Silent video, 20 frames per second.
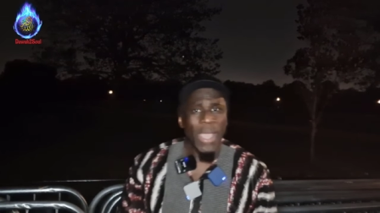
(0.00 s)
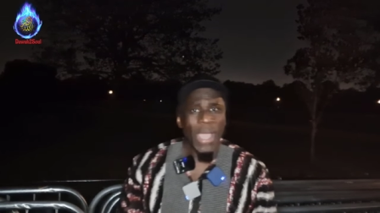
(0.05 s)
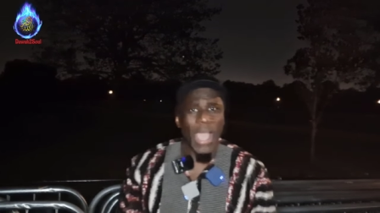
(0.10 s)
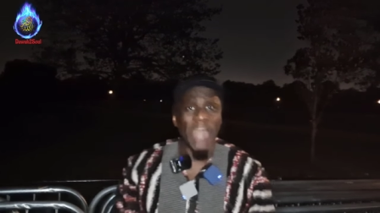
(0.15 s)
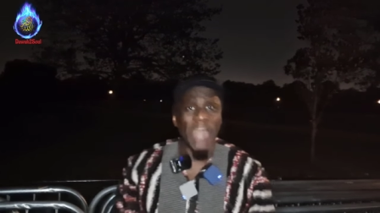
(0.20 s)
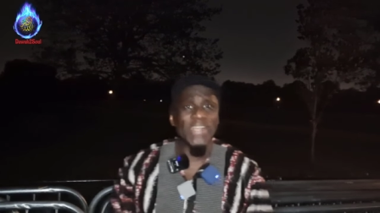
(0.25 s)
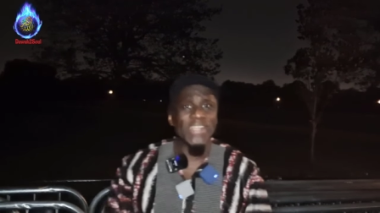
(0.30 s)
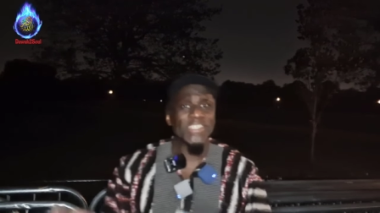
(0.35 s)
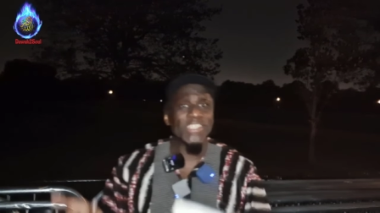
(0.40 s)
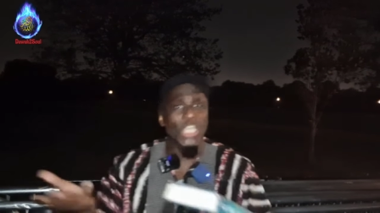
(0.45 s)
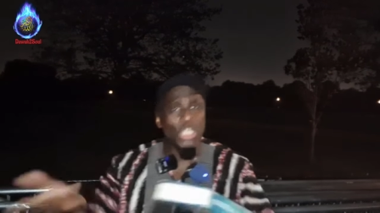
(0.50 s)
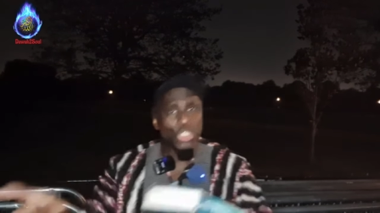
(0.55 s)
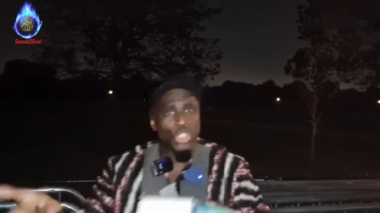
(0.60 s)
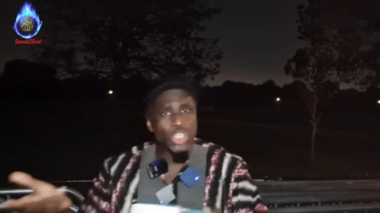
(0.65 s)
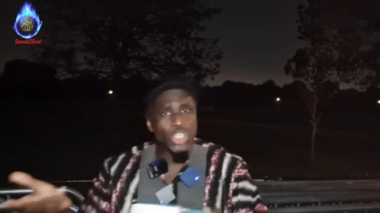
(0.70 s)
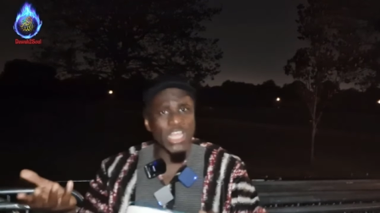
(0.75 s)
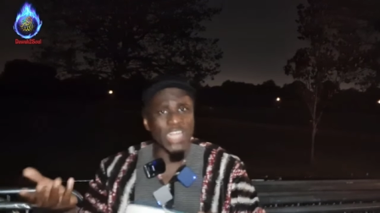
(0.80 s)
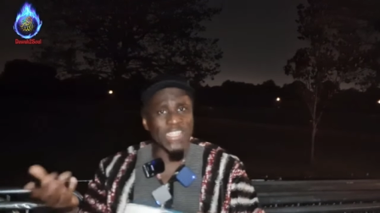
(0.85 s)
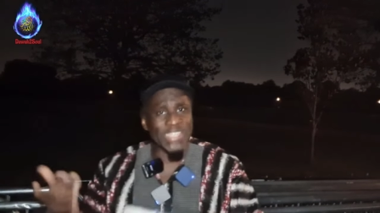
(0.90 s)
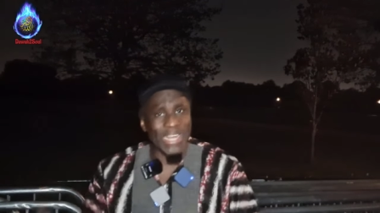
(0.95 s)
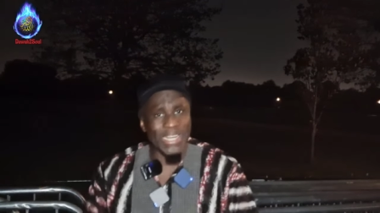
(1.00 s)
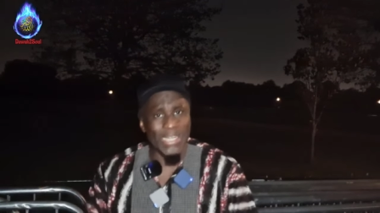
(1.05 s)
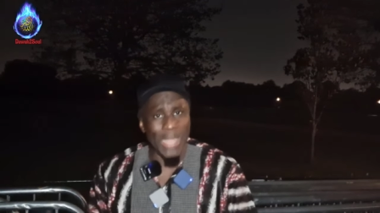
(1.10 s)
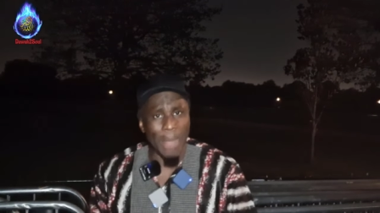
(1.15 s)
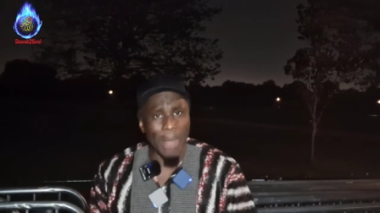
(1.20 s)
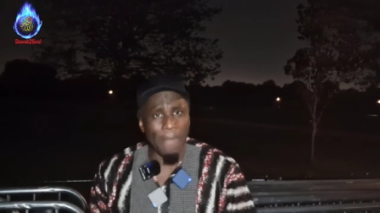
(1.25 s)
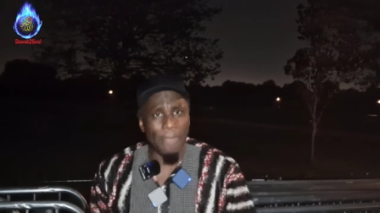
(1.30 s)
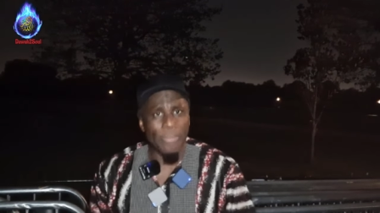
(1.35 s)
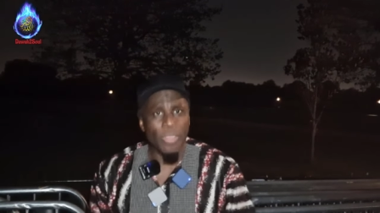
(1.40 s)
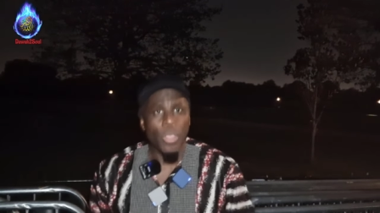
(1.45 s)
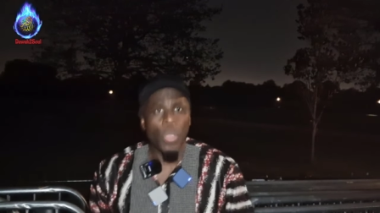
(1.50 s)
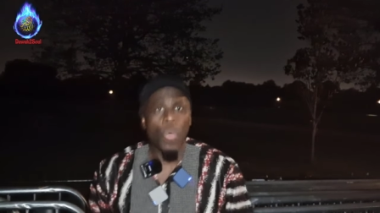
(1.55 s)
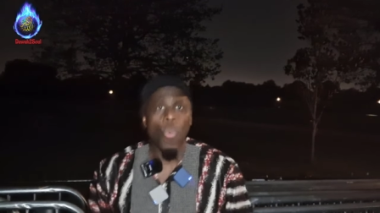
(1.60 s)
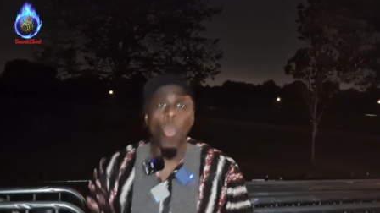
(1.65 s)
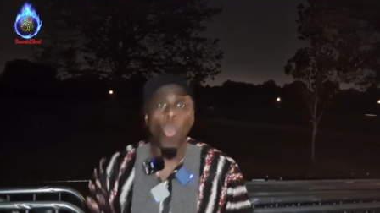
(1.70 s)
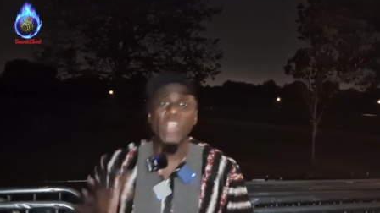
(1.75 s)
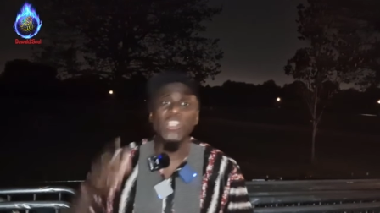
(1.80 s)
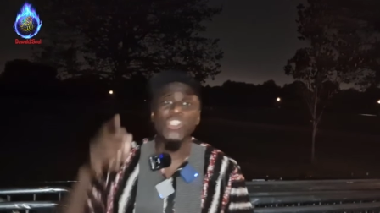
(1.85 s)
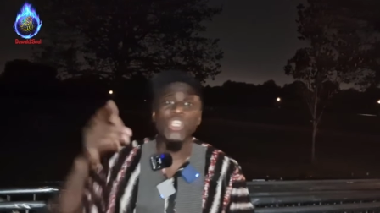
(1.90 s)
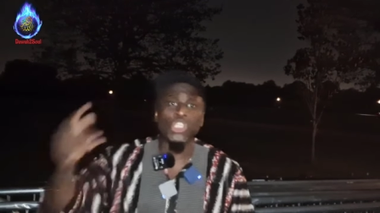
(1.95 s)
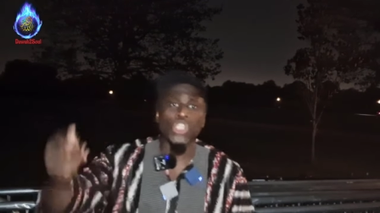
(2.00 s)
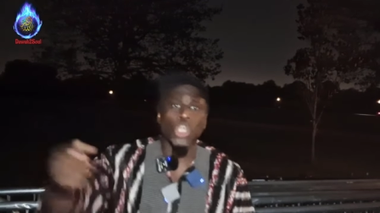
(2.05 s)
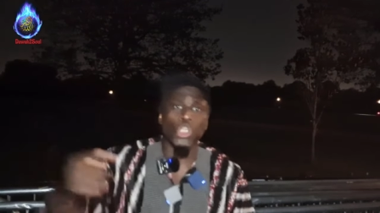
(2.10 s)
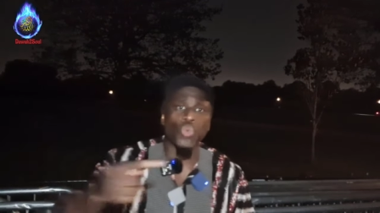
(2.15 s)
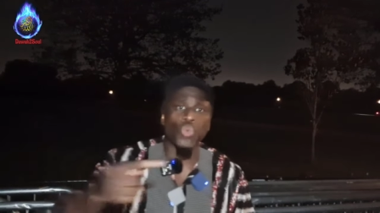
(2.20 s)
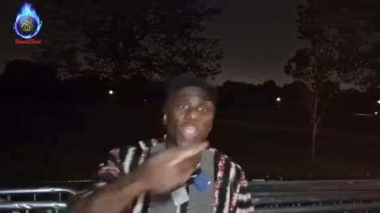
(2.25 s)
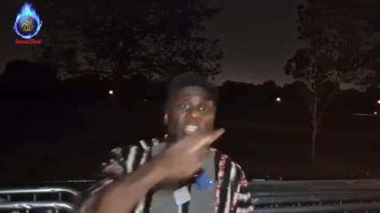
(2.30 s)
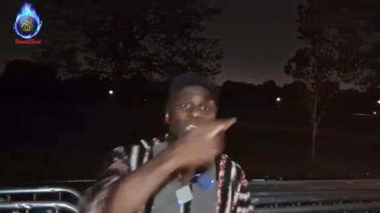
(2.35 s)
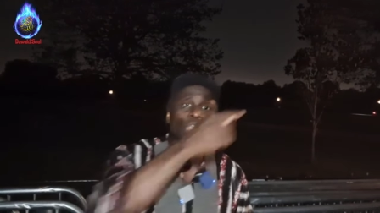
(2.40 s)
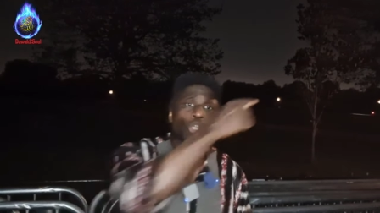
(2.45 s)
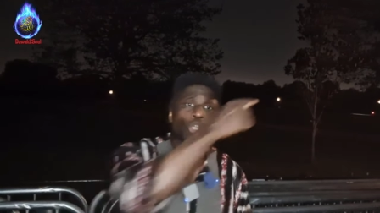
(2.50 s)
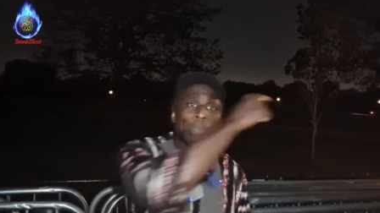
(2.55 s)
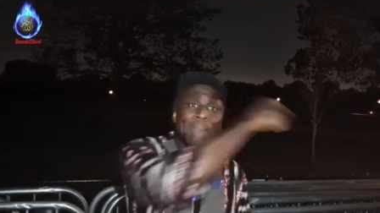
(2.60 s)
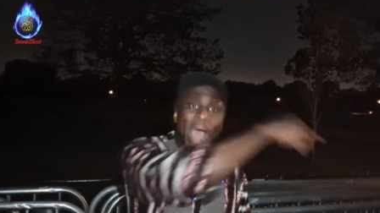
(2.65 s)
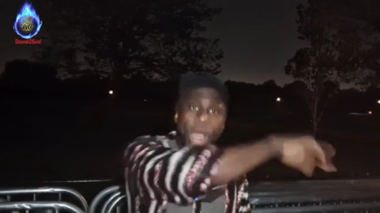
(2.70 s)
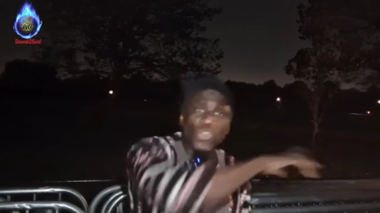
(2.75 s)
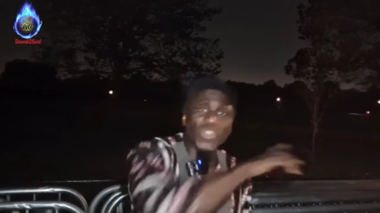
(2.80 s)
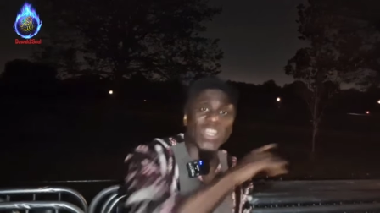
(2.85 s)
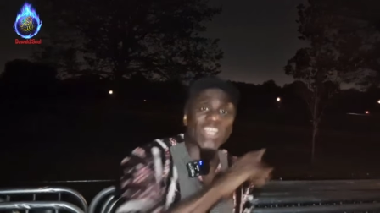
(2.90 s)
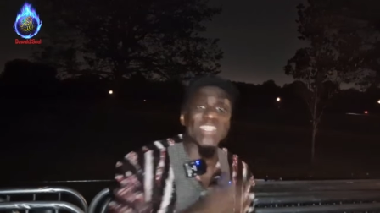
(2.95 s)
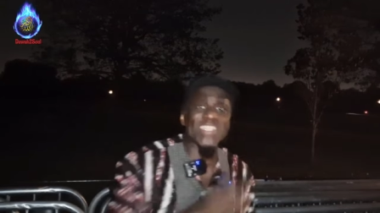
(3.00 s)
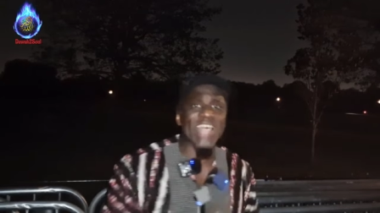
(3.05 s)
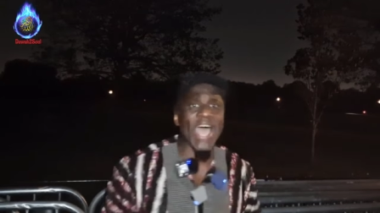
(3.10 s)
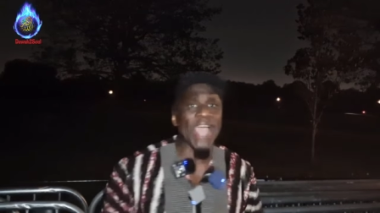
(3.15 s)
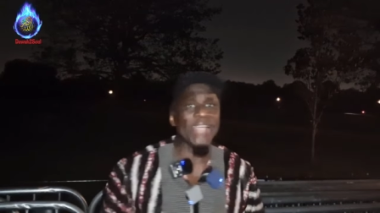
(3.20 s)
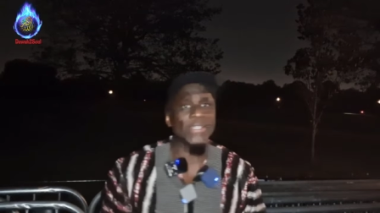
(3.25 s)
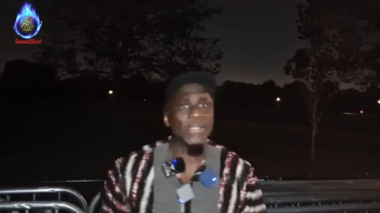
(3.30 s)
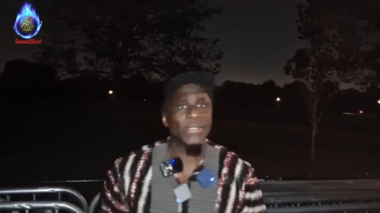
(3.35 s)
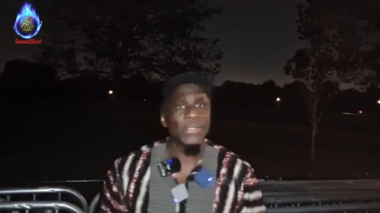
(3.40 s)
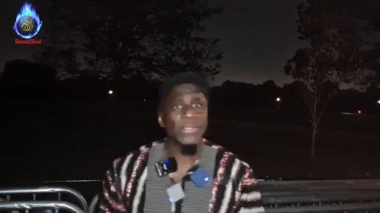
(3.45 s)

And Jesus, I tell them, when Jesus went into a mountainside,